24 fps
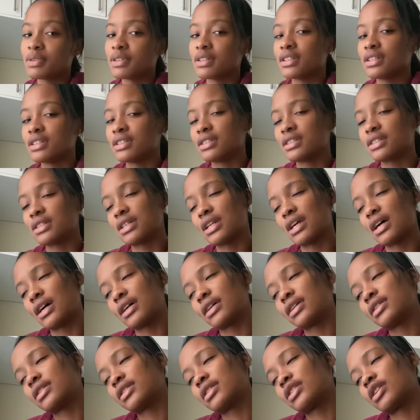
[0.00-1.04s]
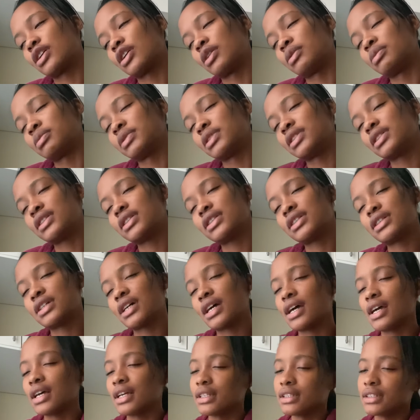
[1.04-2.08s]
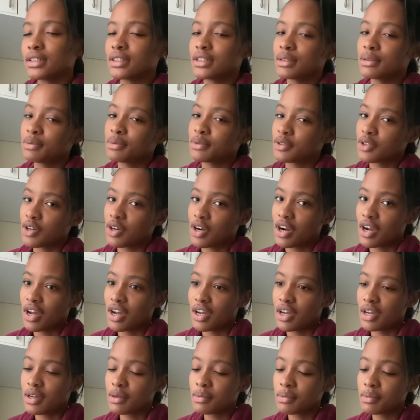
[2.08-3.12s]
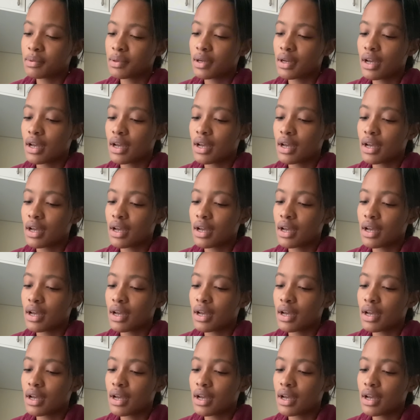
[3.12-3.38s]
Please like, comment, and subscribe,